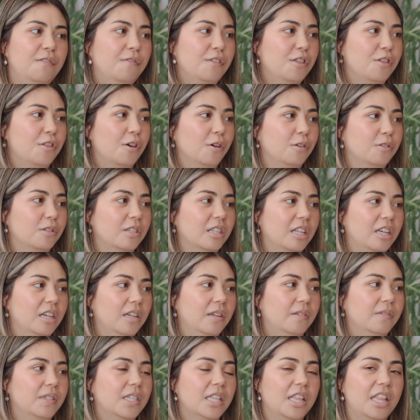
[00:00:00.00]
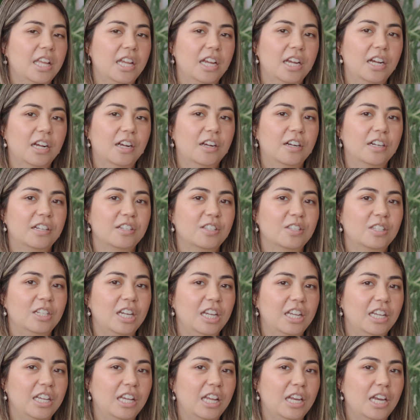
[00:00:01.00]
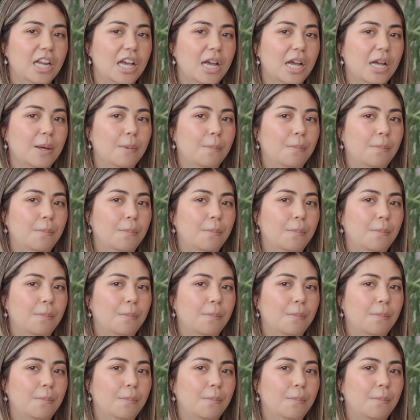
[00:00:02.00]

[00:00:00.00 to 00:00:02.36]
Even those leaves, they're stinking